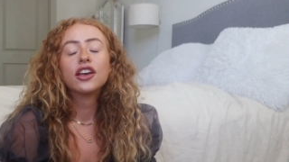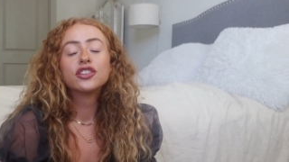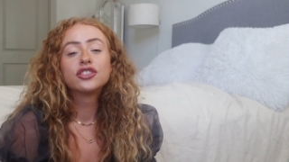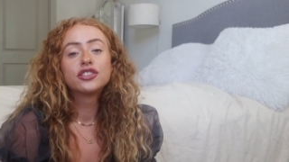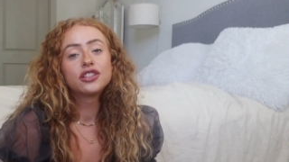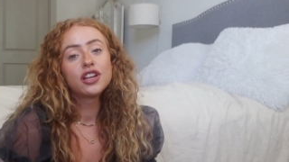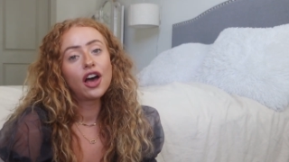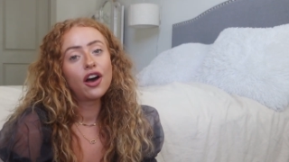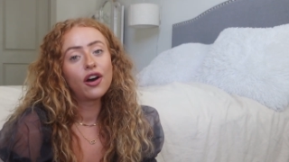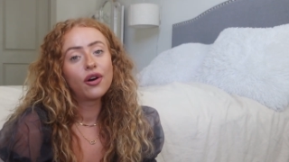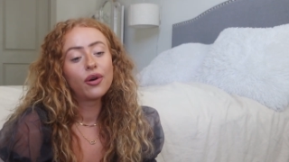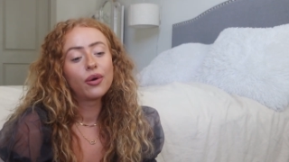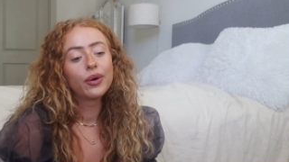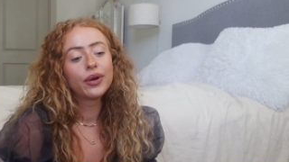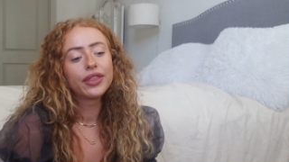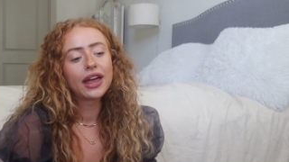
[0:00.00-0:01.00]

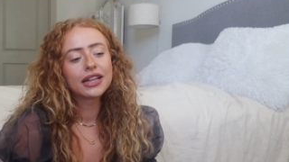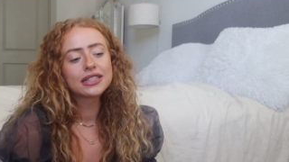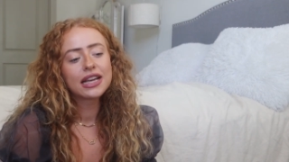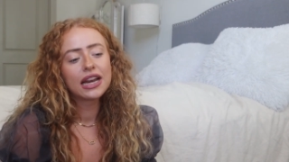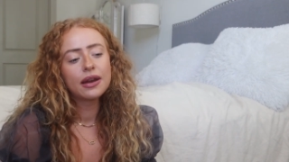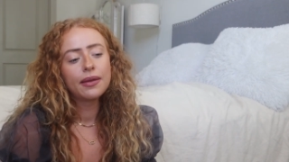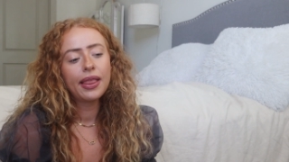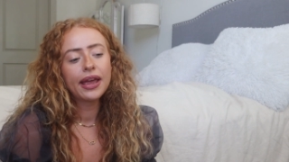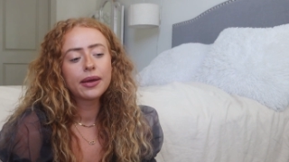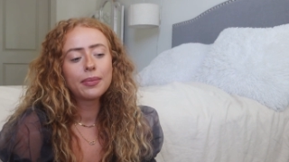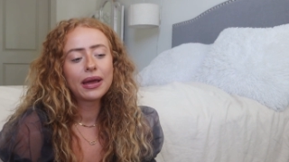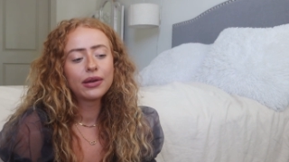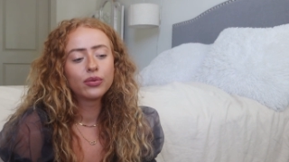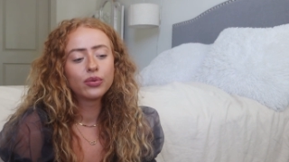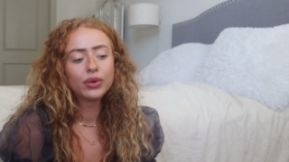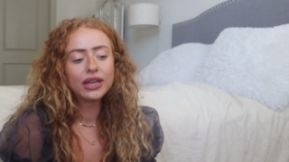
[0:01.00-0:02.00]
So that's kind of like
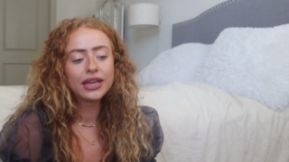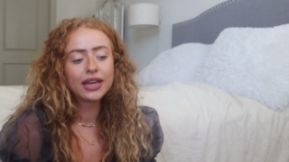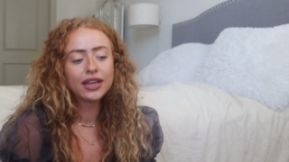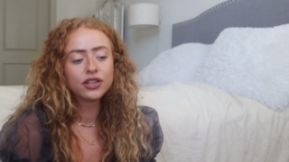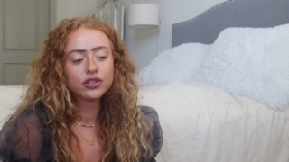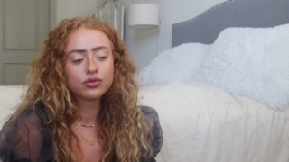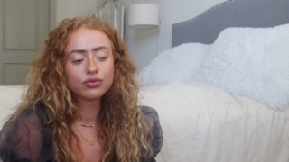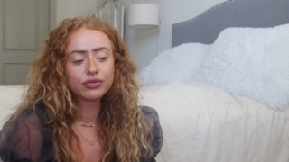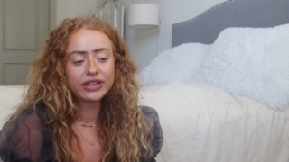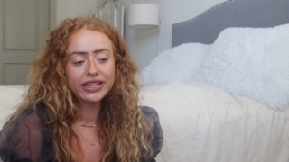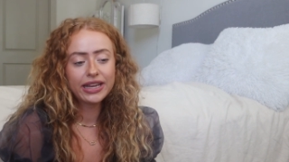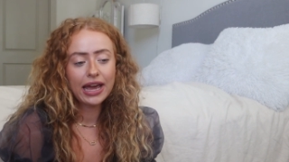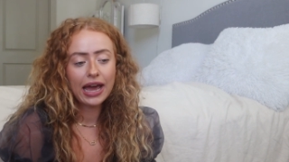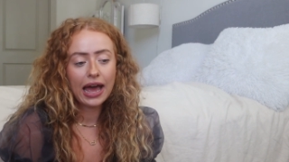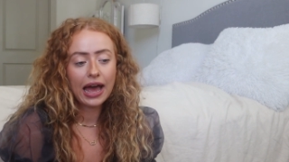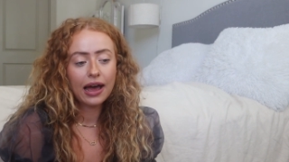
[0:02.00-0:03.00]
my weekend
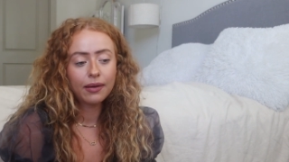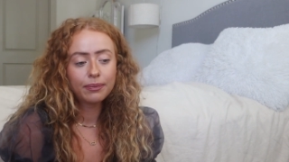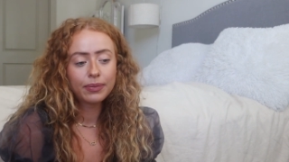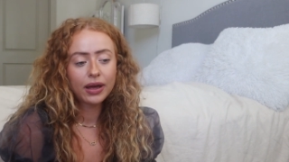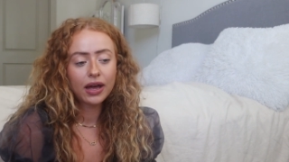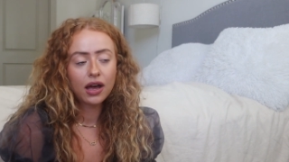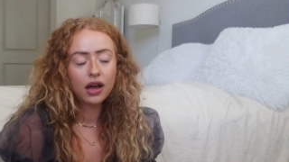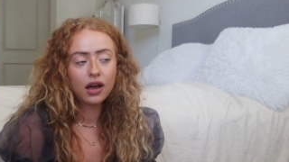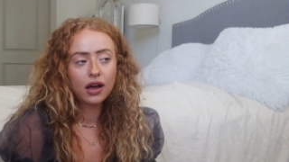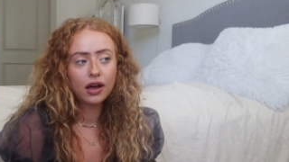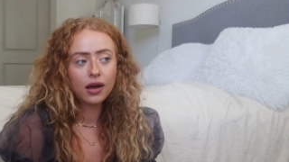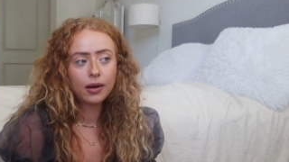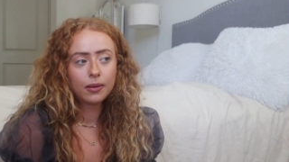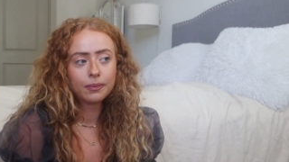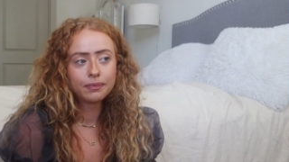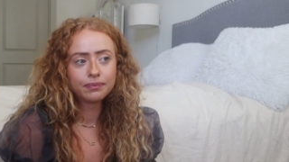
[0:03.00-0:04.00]
recap.
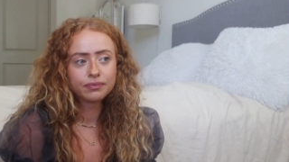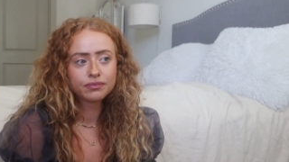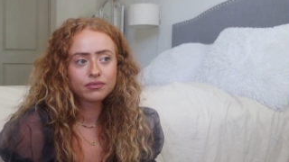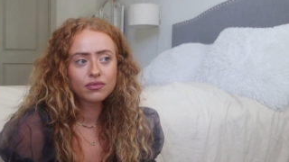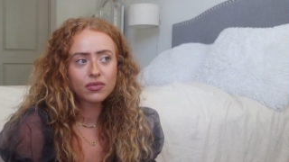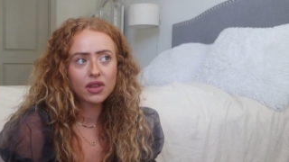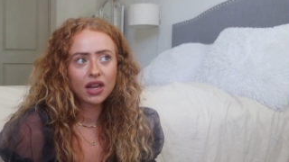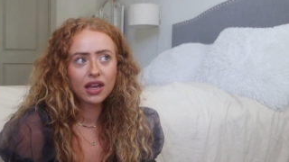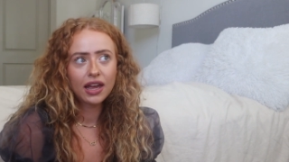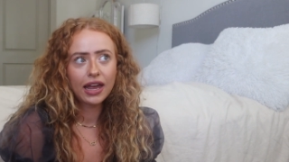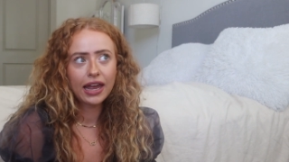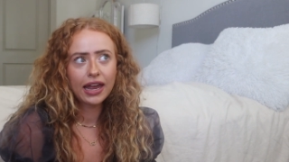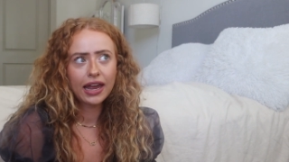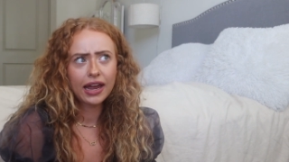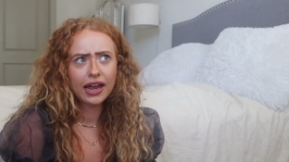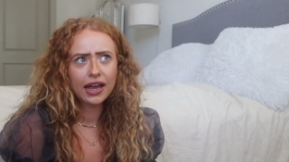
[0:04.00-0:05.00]

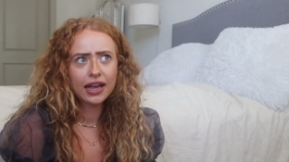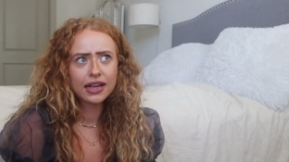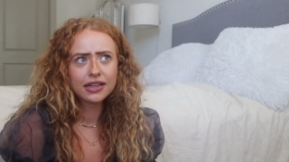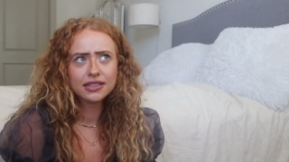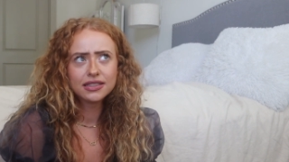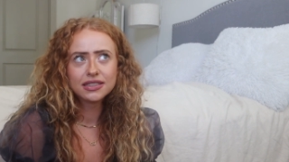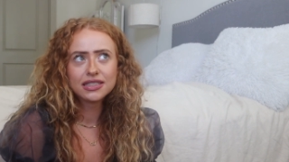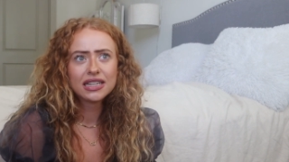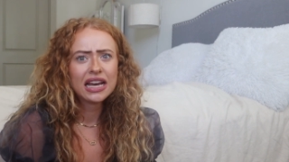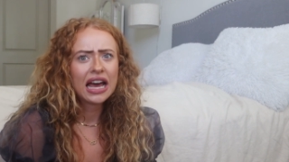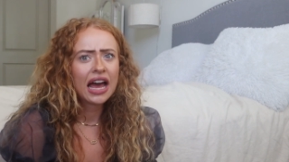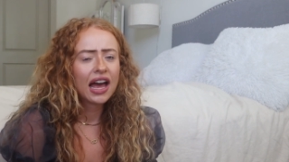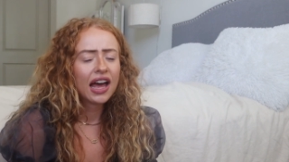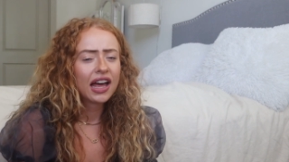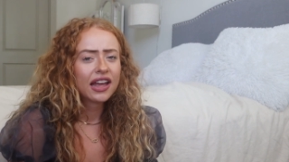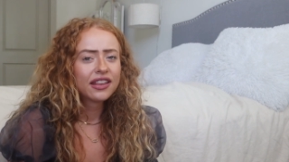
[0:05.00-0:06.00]
And
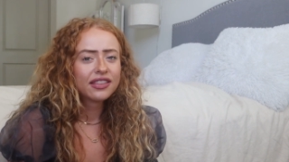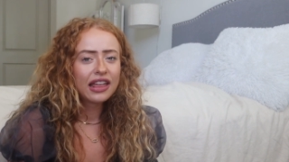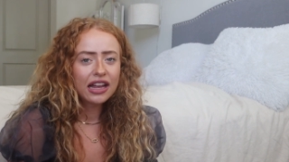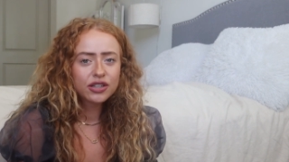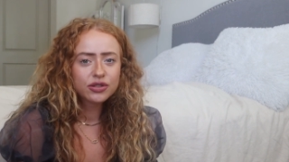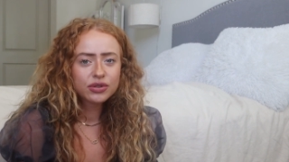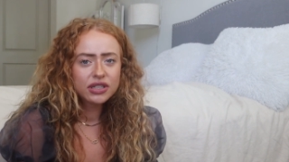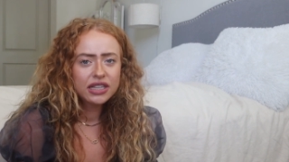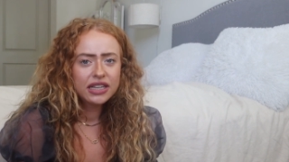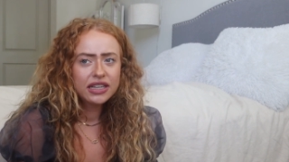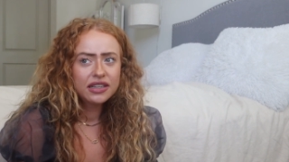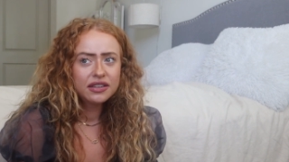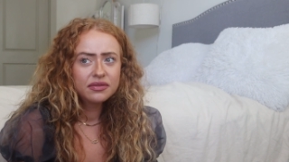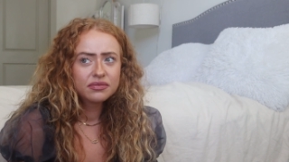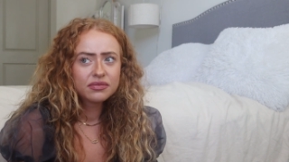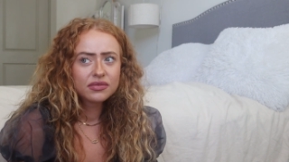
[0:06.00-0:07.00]
that's
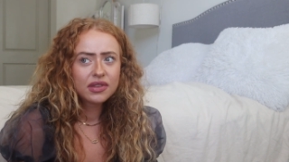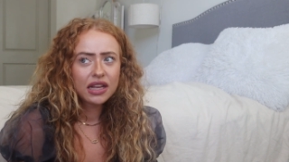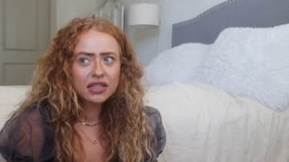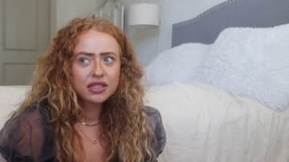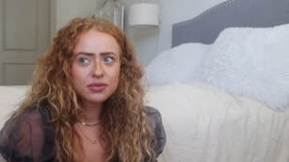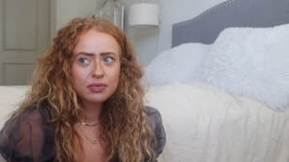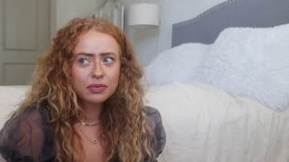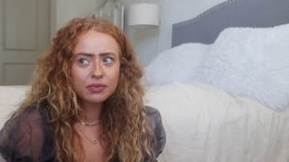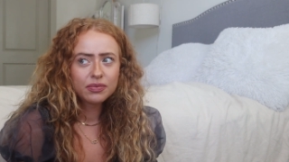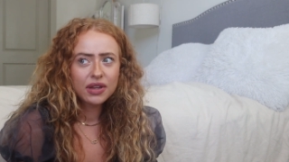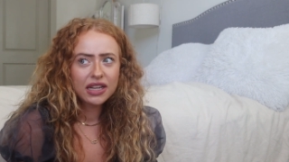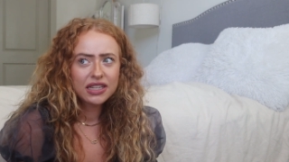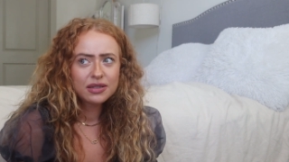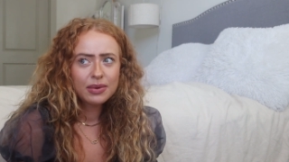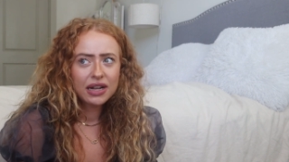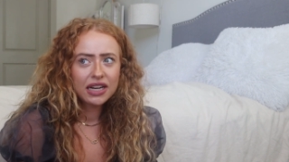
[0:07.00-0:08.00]

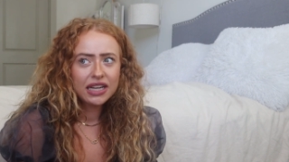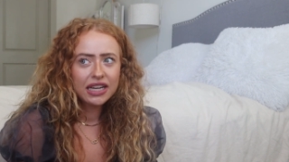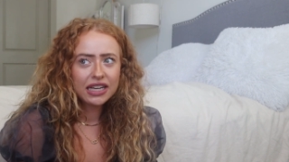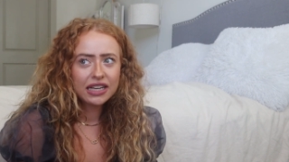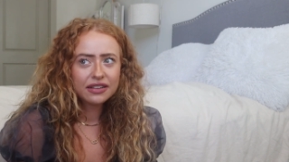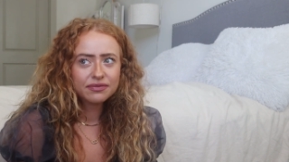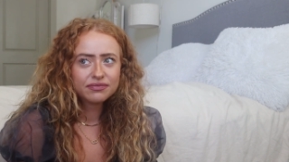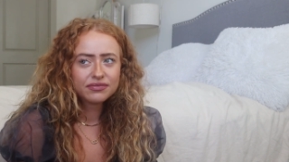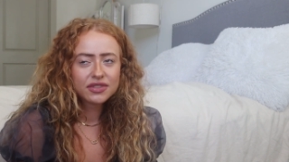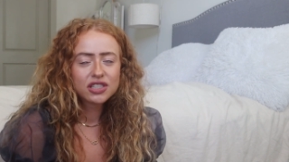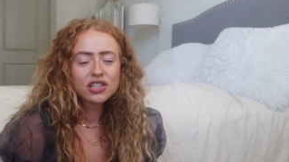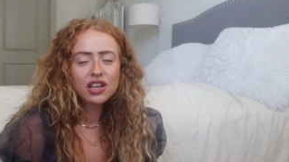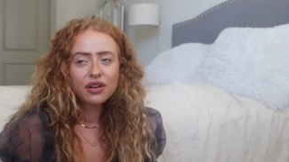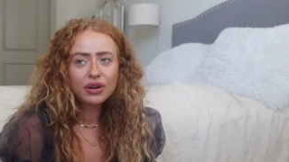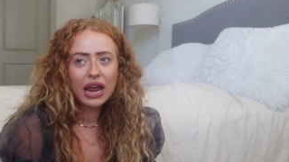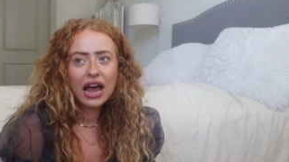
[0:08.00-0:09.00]
about it.
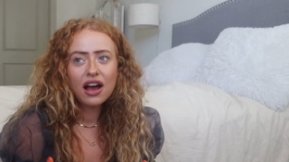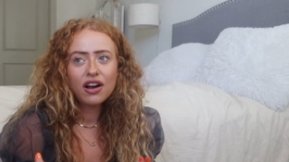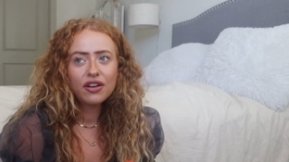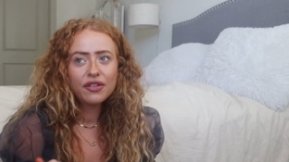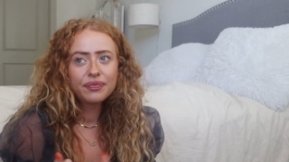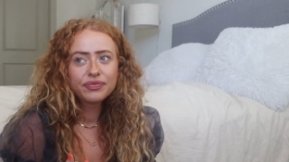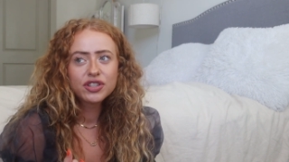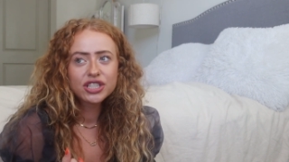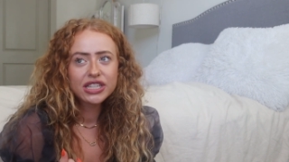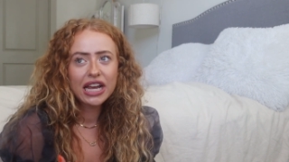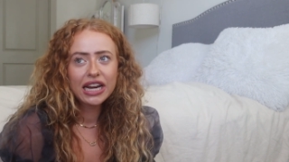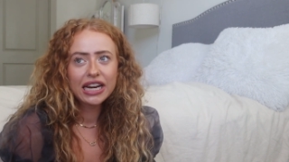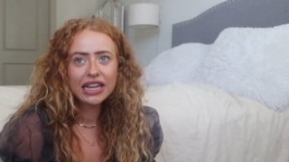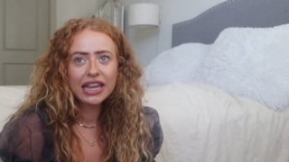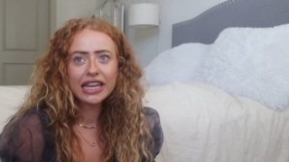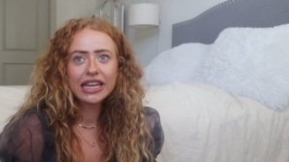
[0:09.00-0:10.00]
So now just
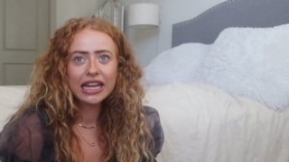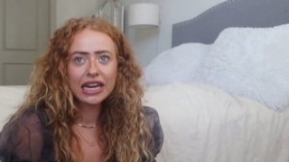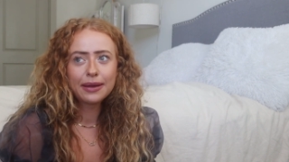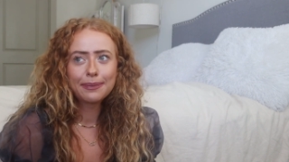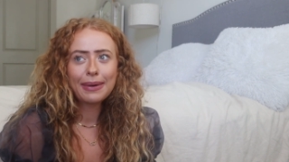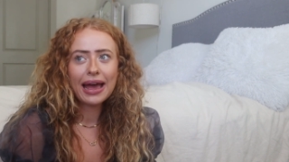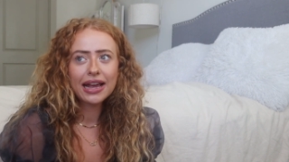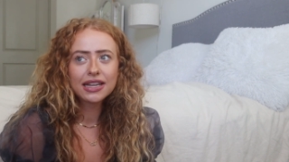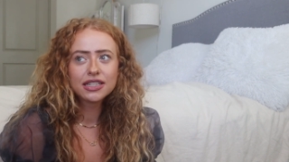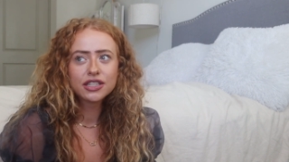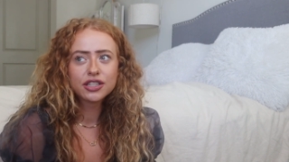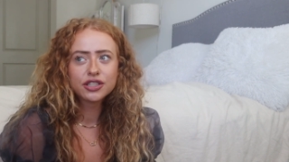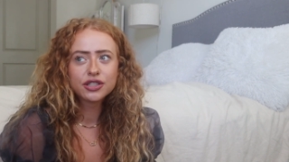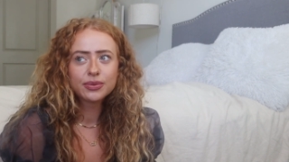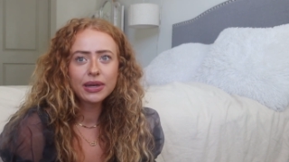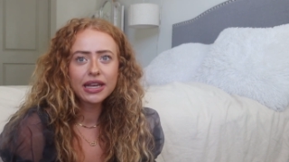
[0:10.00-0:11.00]
kind of like getting back into
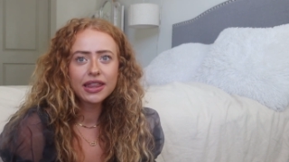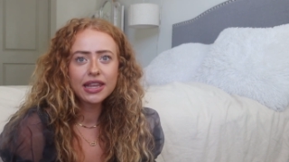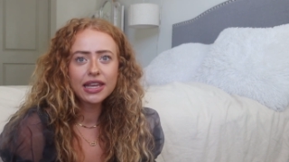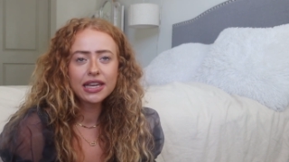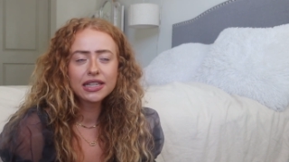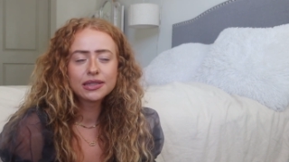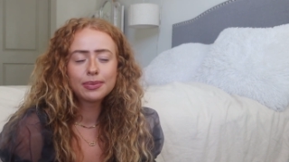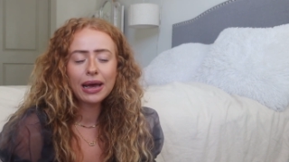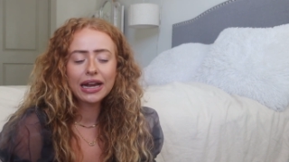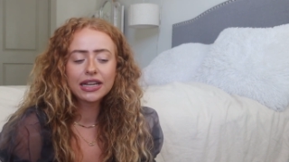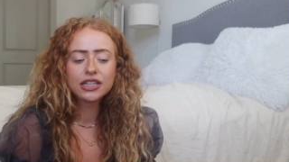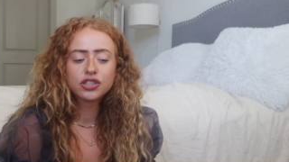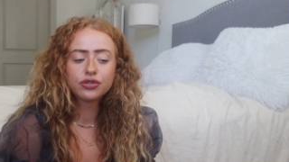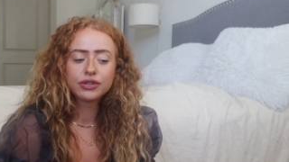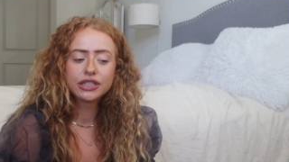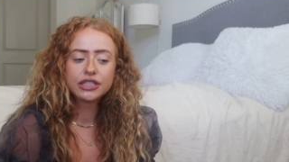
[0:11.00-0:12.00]
the swing of things, back
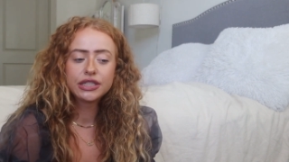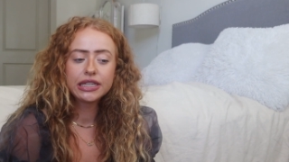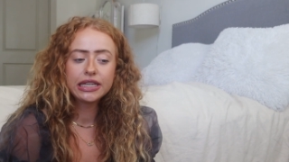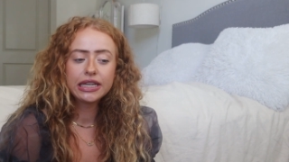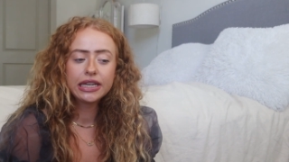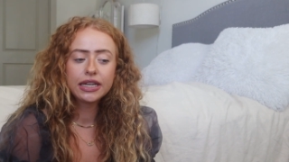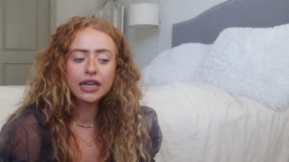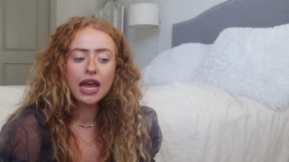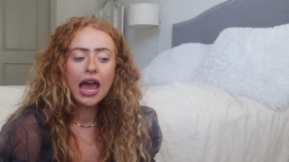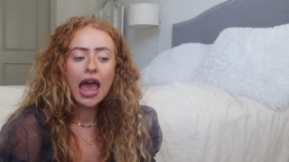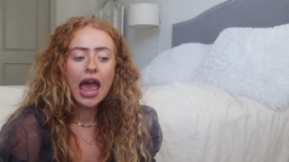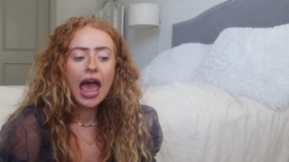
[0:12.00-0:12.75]
into routine.